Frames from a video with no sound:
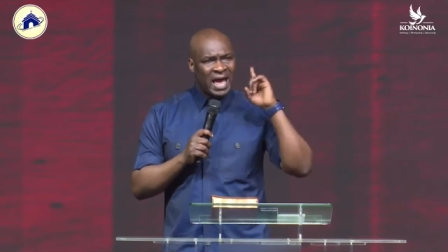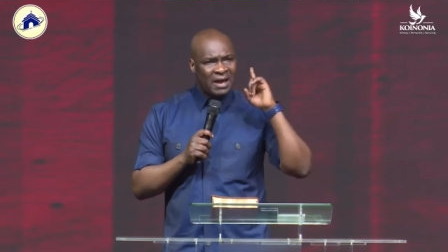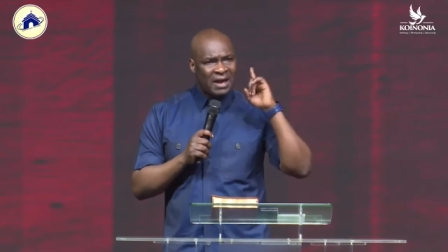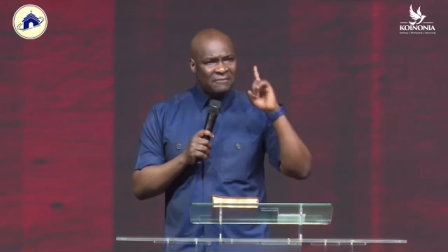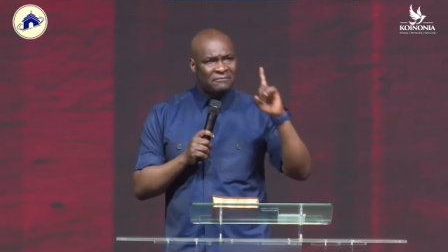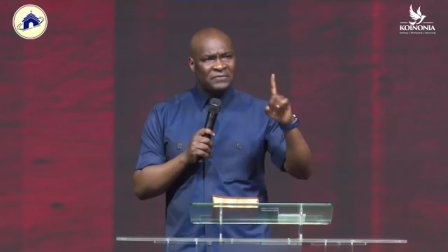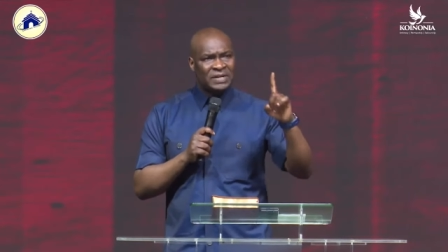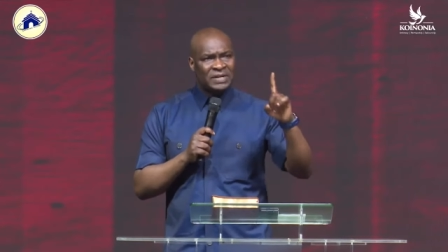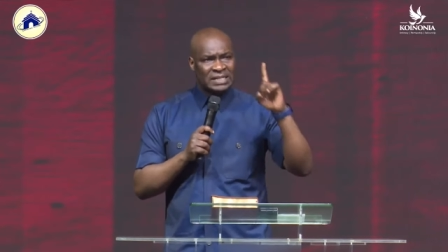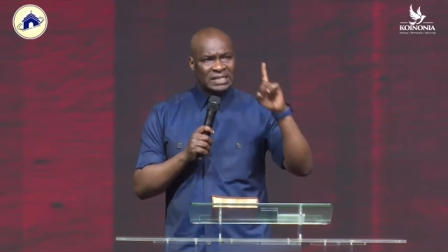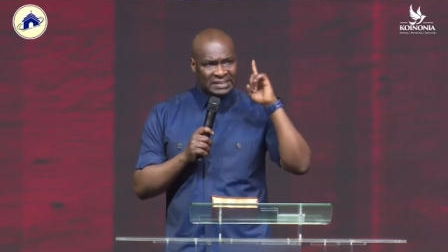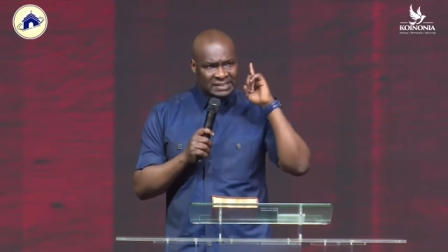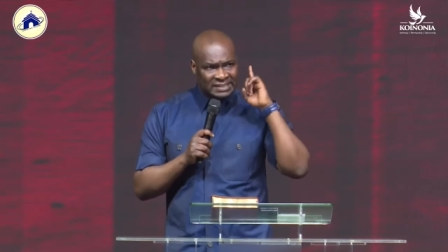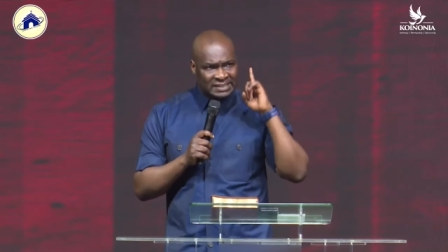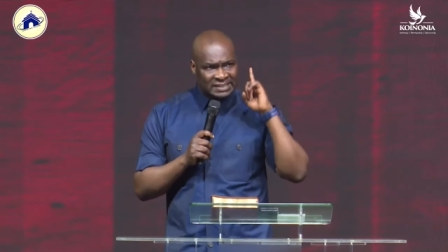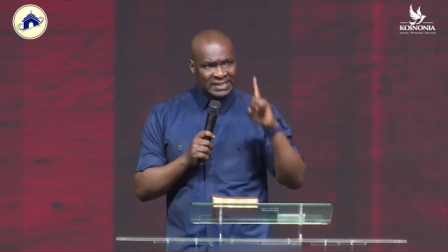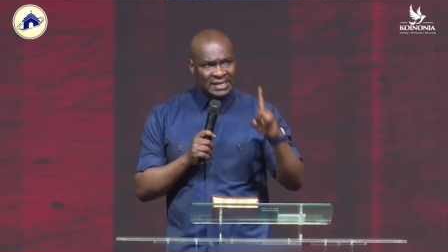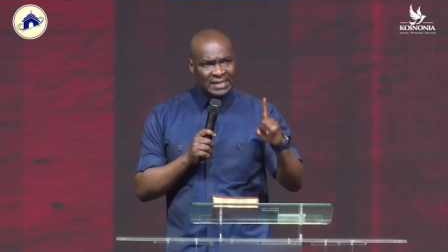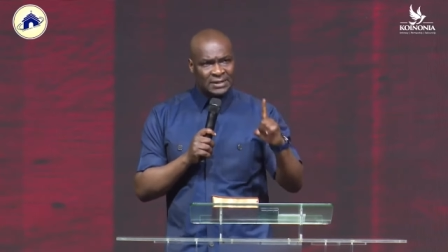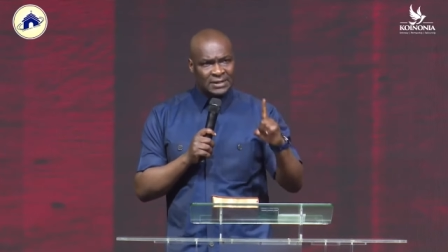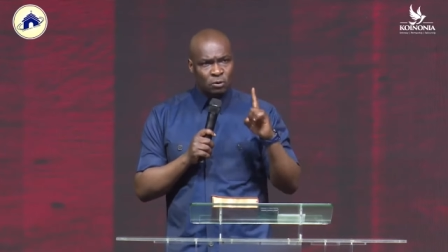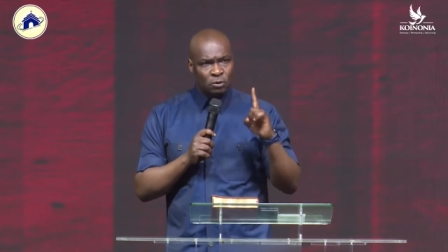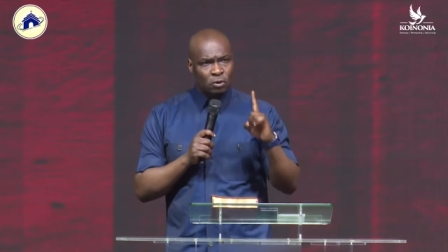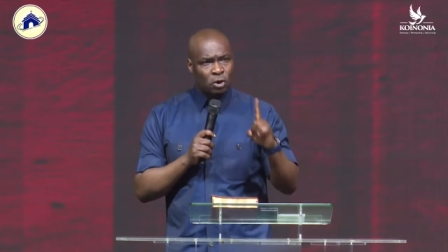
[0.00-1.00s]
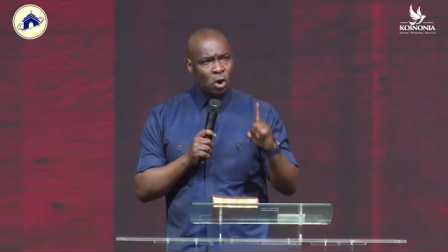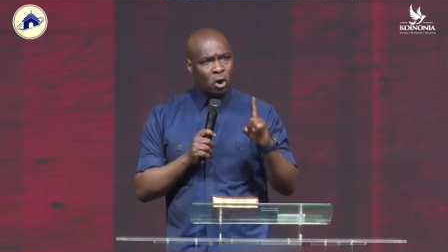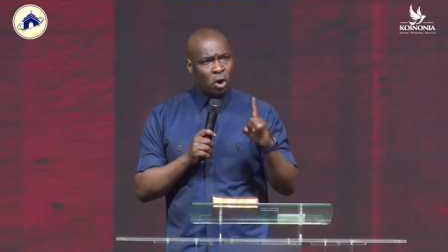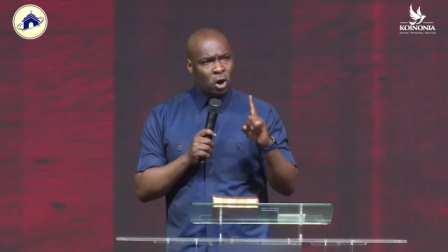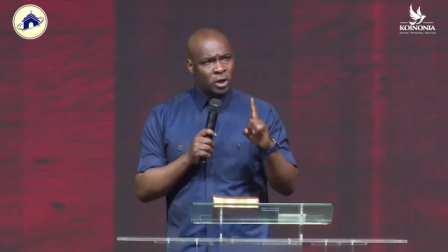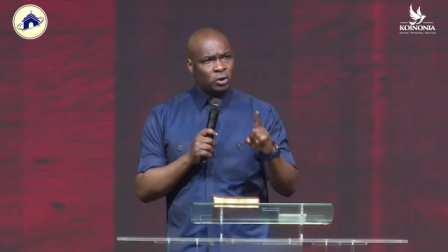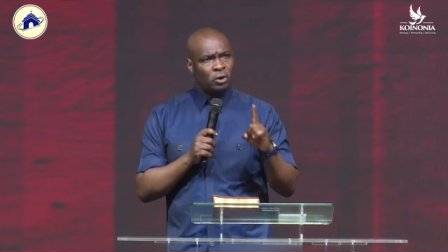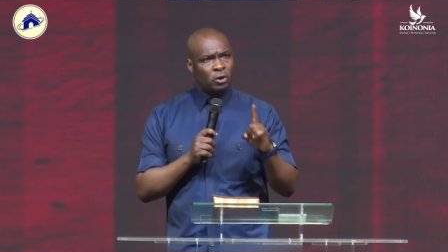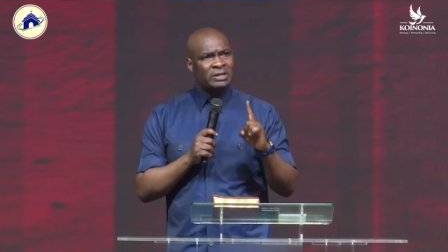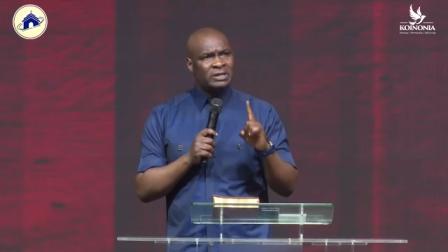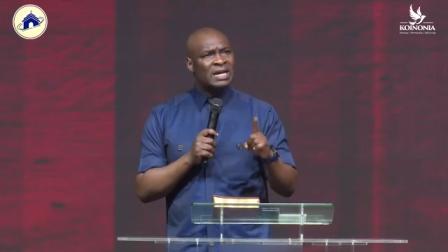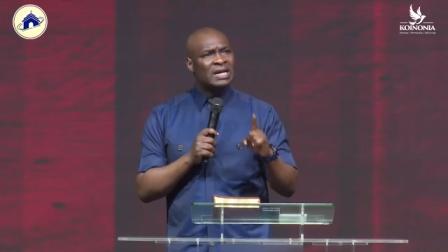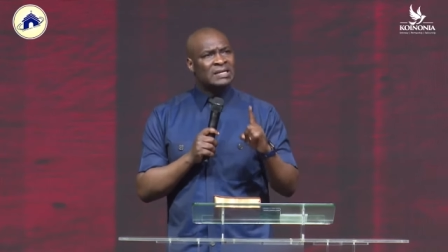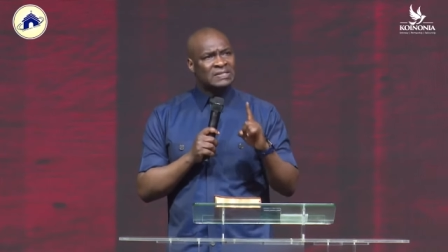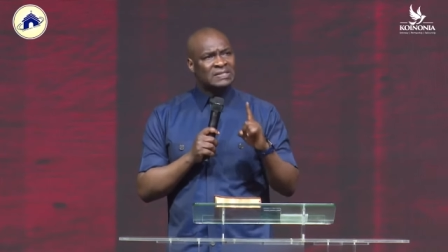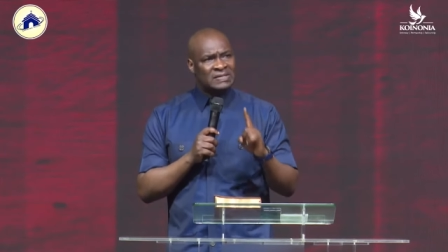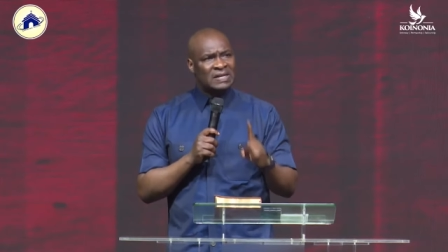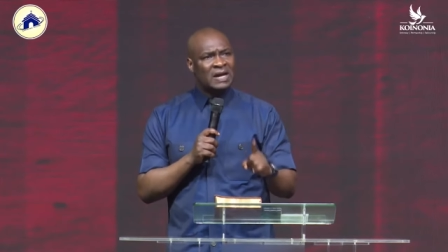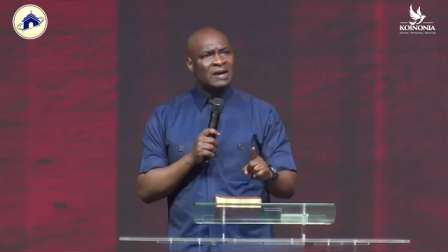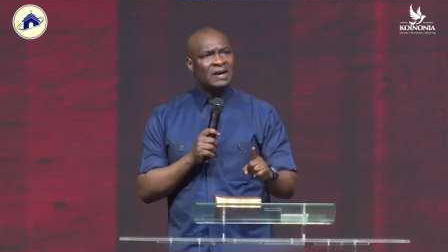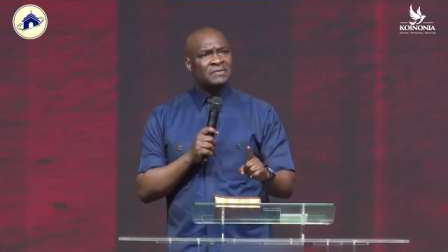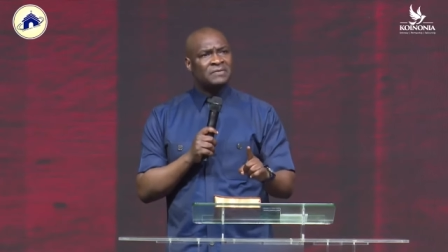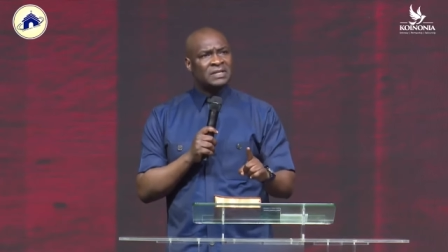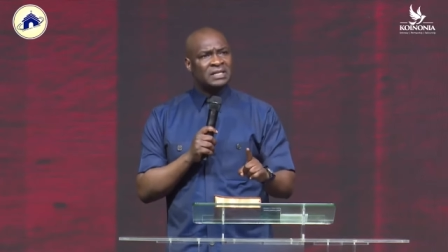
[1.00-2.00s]
every single Koinonia
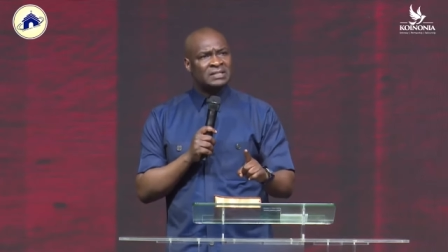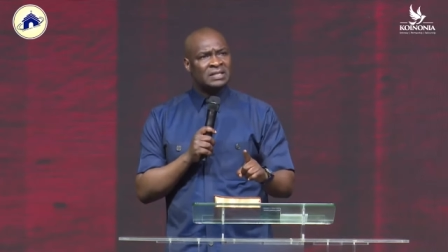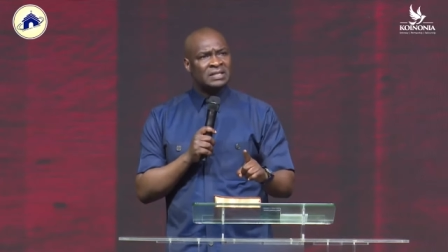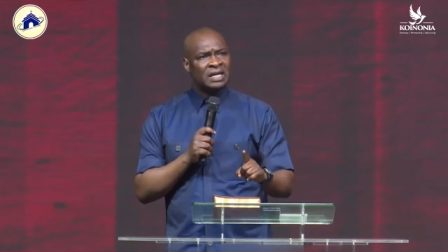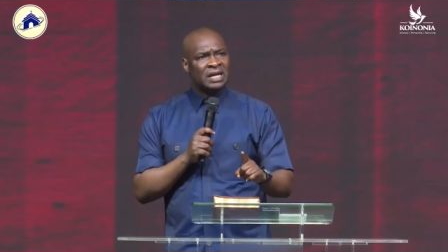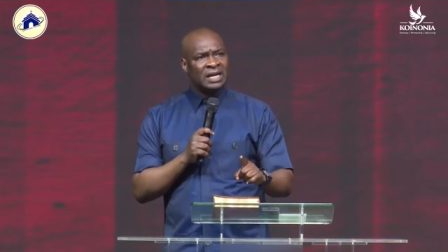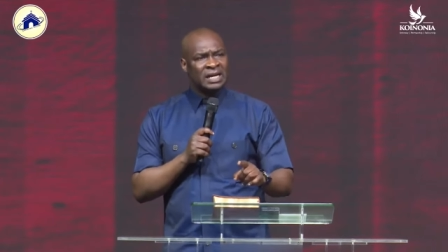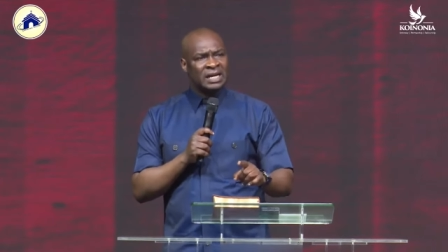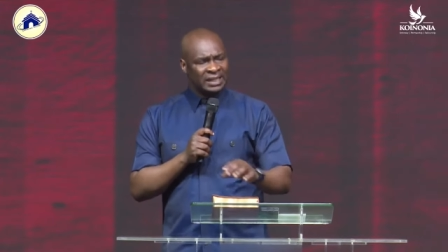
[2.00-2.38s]
service